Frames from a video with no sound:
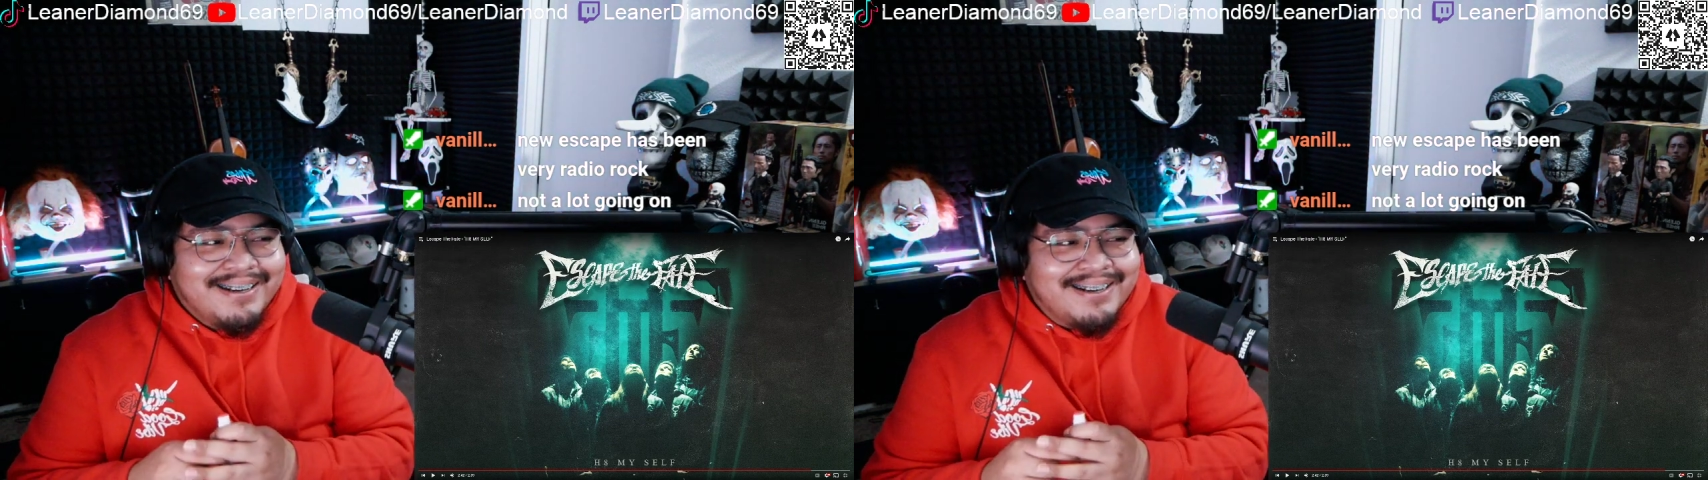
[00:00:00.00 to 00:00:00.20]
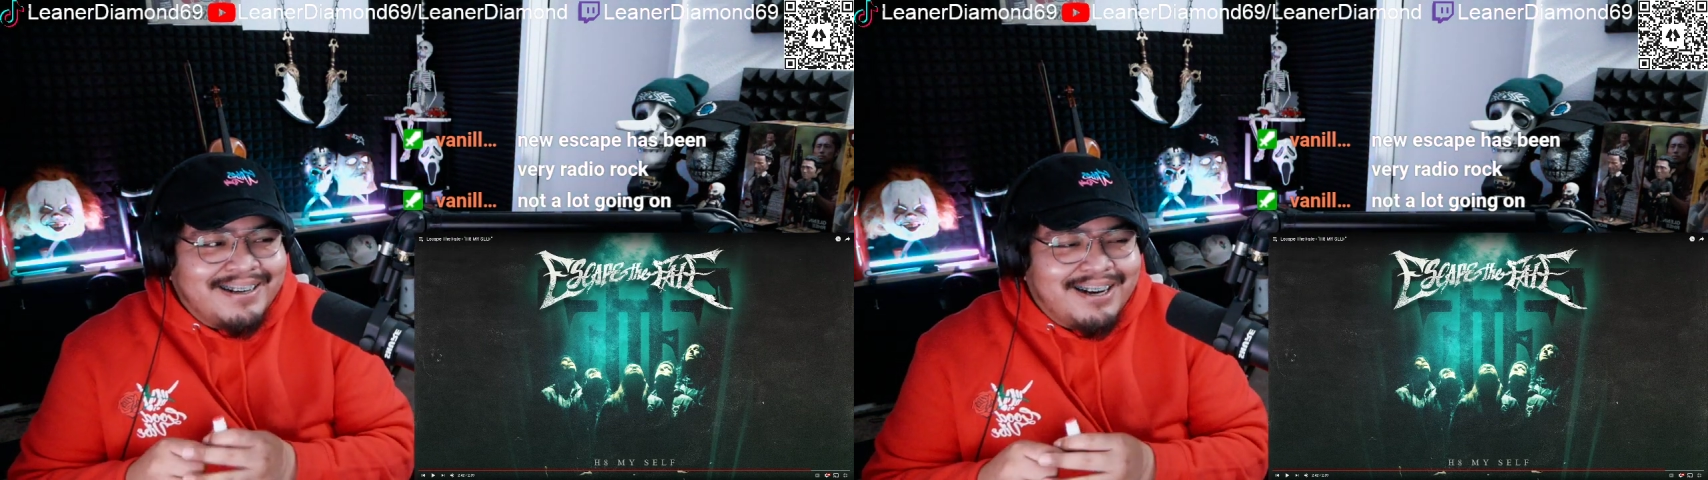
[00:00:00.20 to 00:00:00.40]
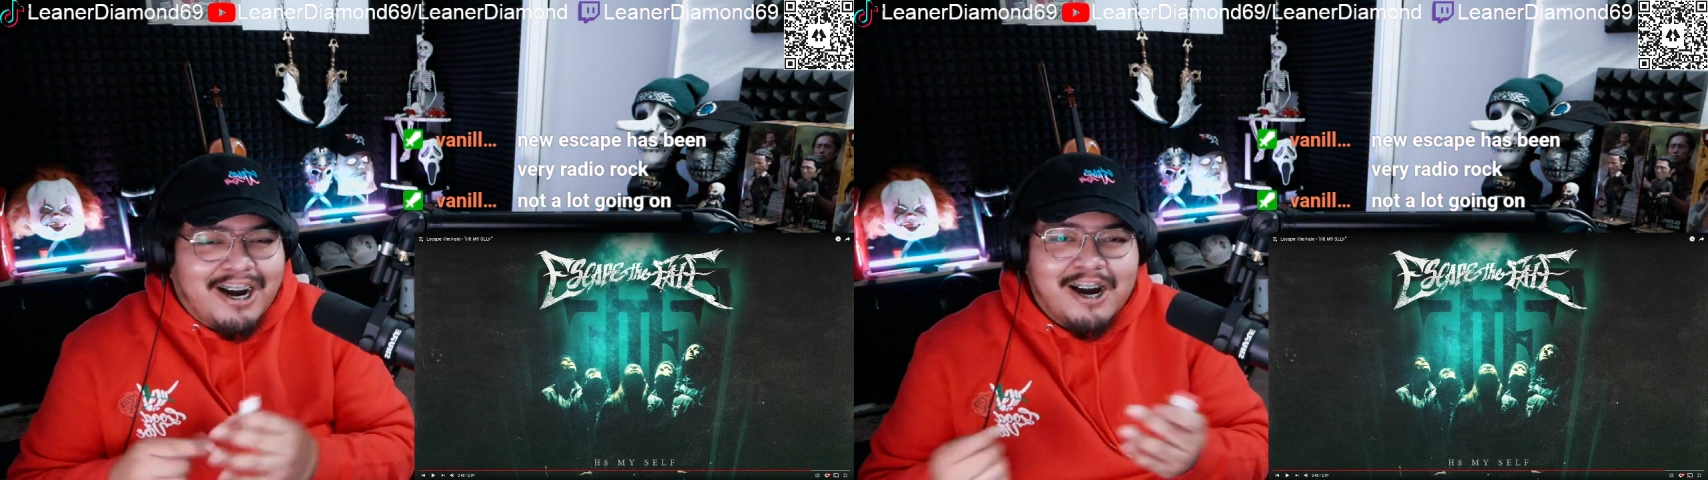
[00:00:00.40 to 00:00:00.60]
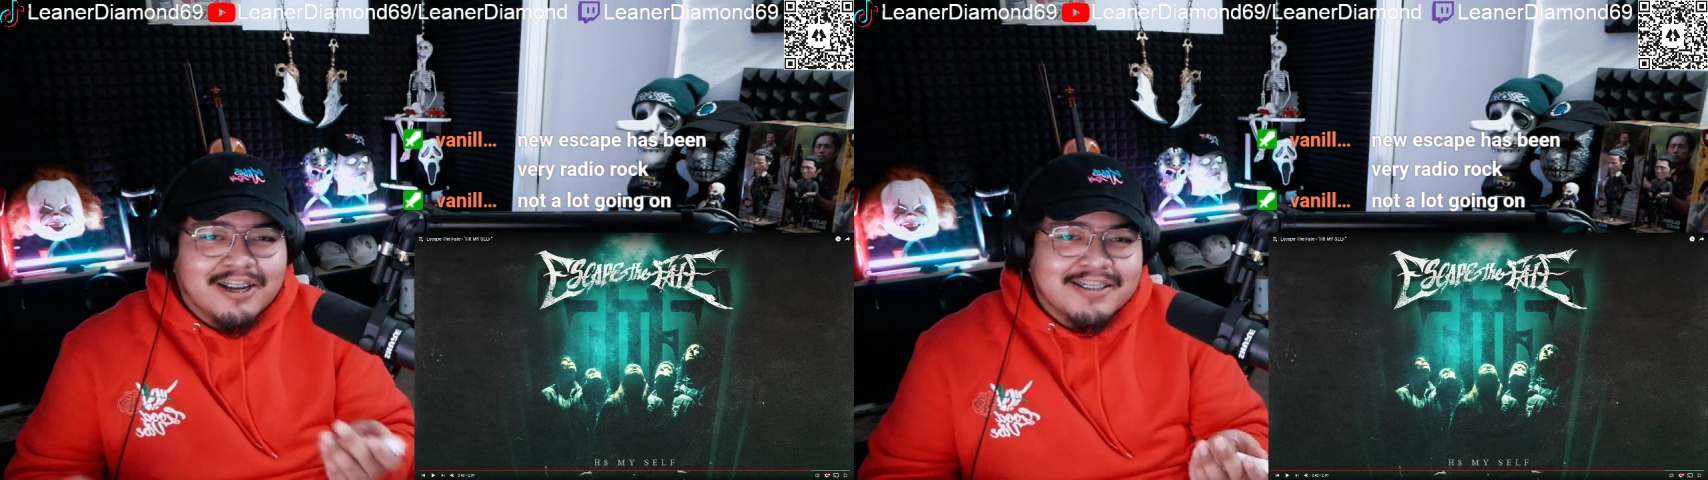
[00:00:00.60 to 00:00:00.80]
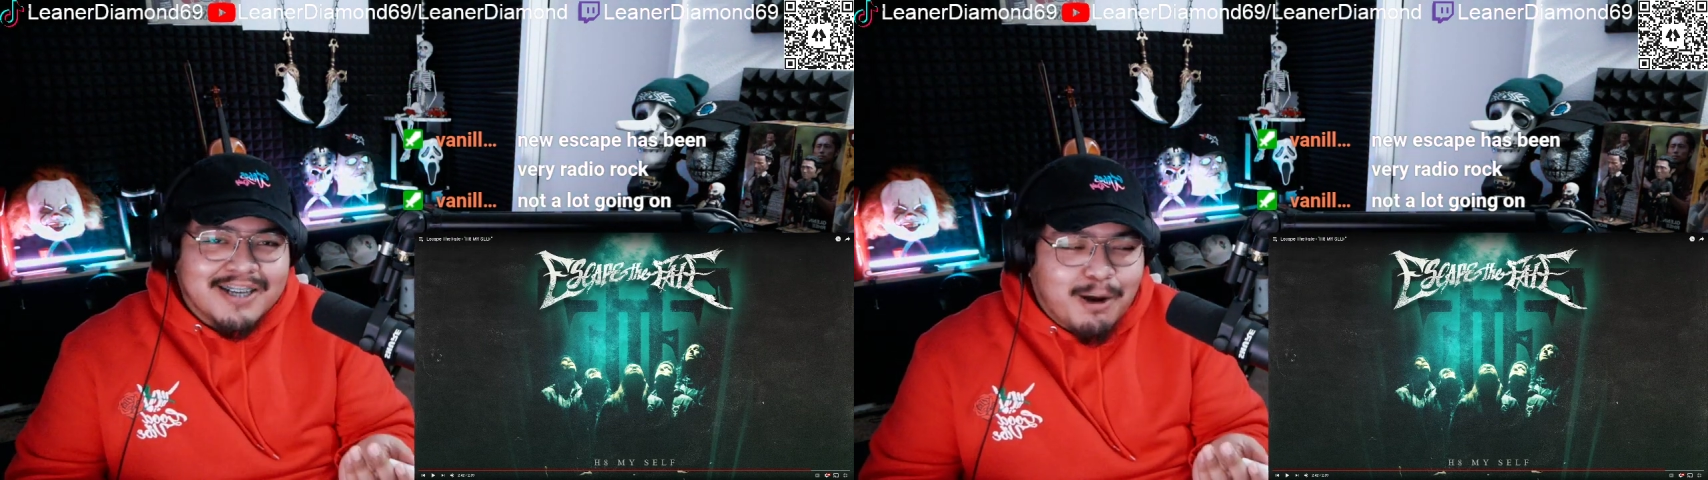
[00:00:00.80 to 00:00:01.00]
a
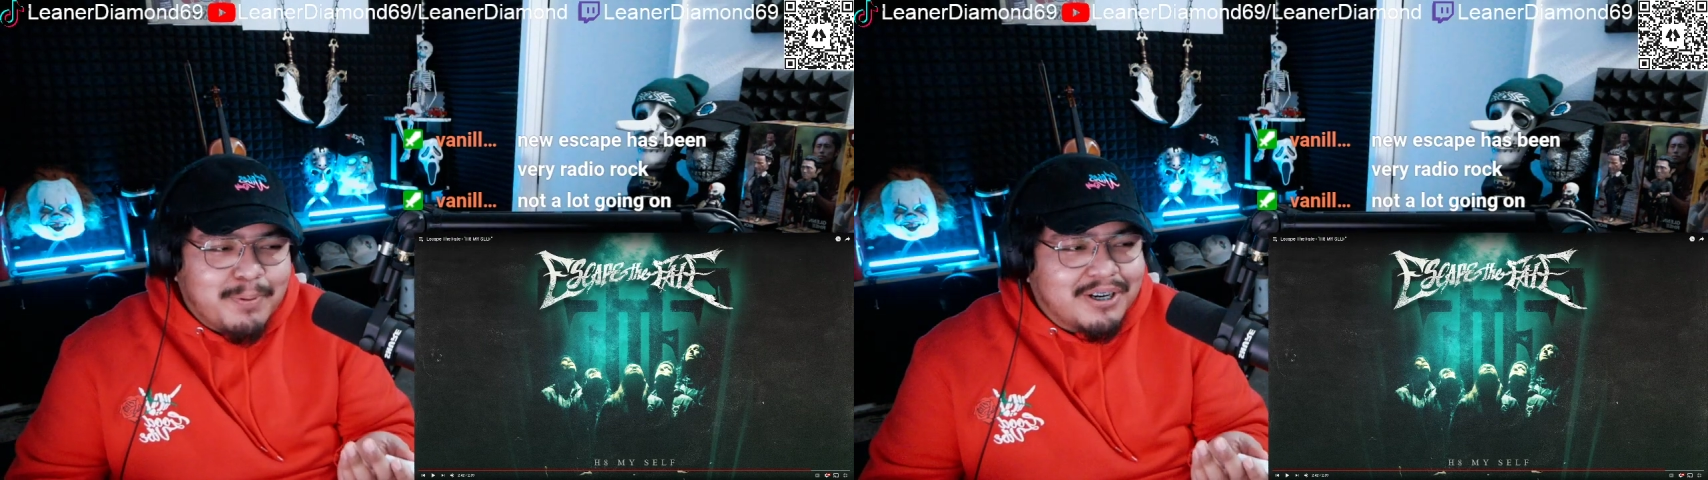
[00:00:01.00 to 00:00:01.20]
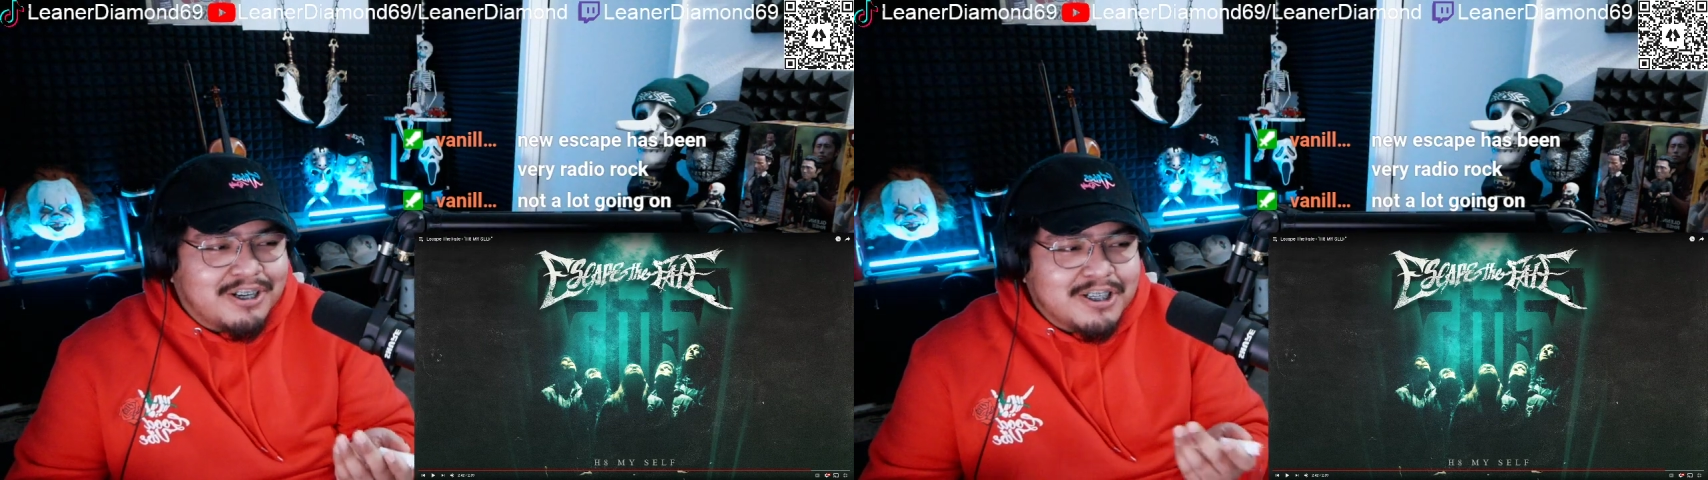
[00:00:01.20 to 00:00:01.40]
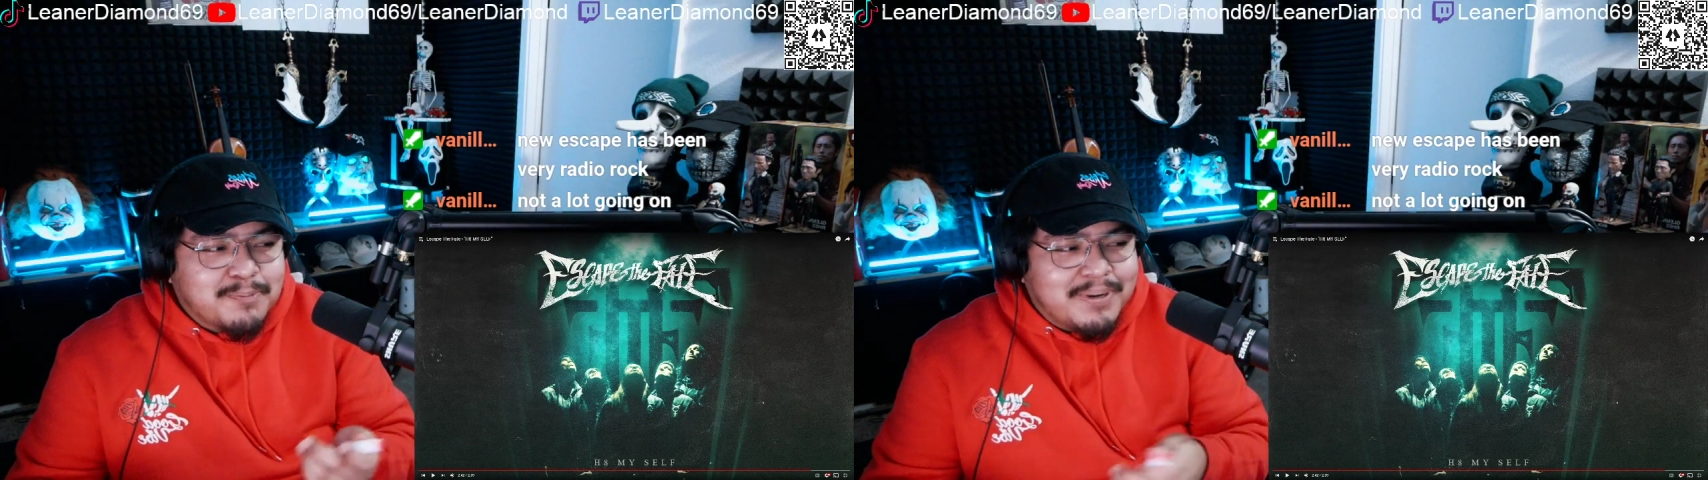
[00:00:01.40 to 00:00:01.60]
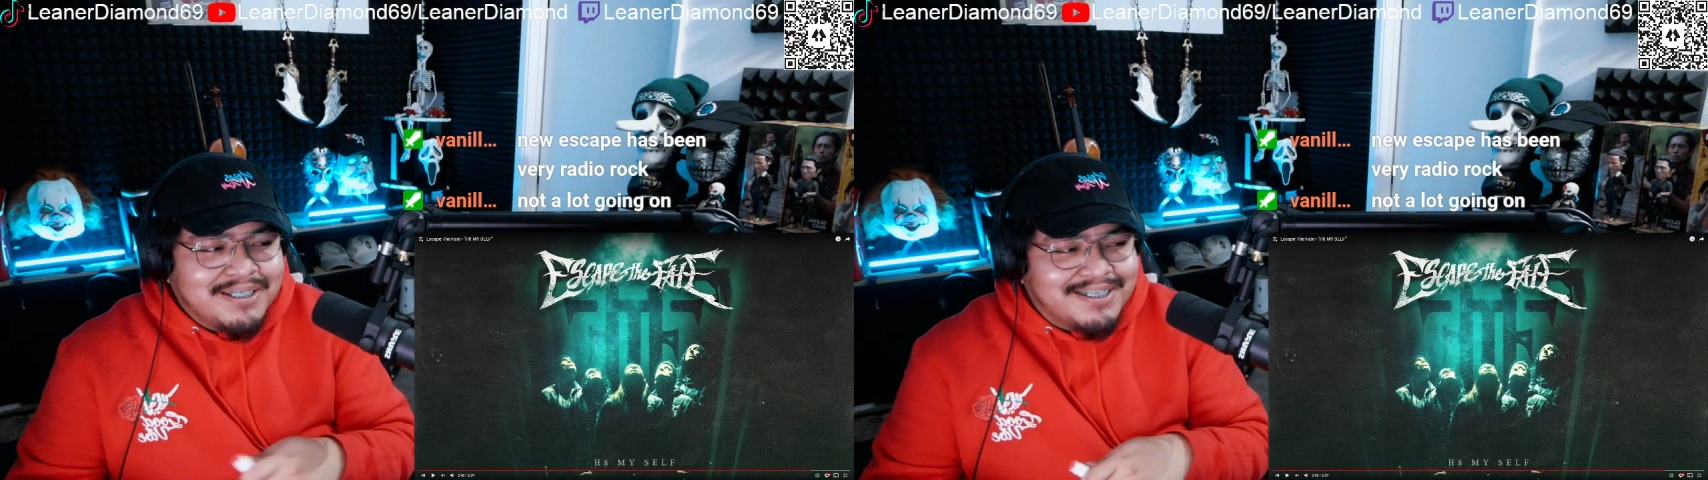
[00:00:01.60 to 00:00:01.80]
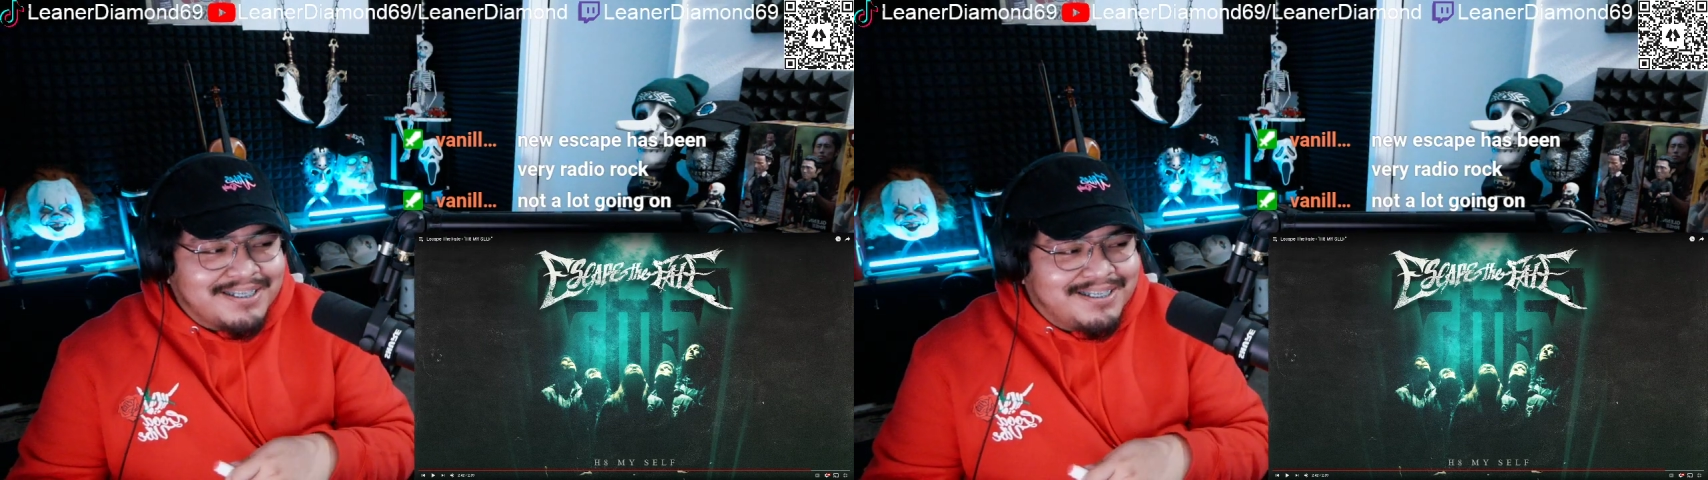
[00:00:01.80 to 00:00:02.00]
Hot Topic or
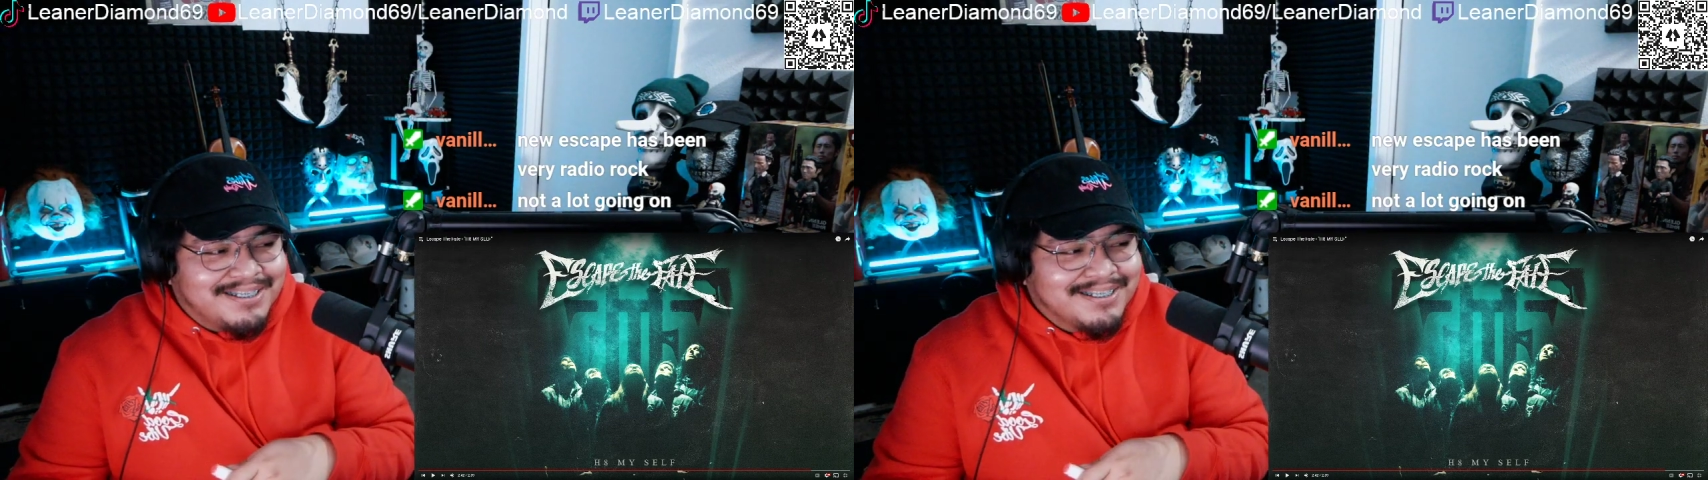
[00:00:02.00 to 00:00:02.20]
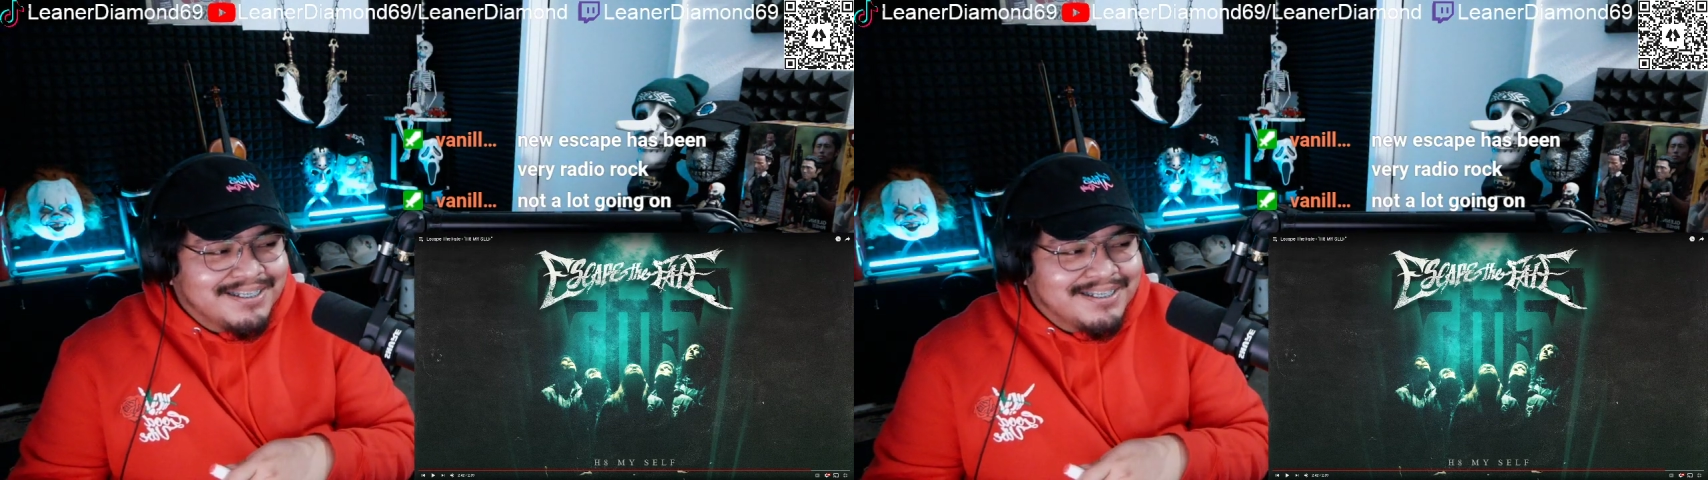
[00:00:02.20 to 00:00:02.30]
Spencer.